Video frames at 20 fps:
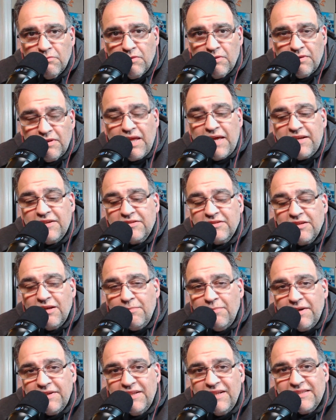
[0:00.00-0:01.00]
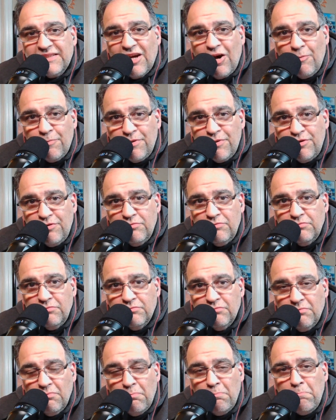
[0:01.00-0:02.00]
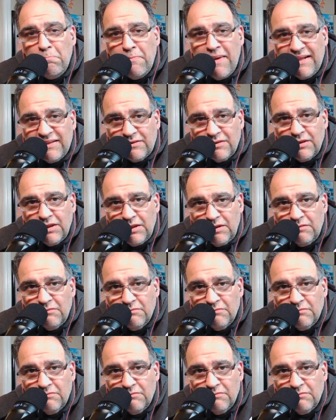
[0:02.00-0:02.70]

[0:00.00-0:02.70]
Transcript: That is somebody that's helping you mentally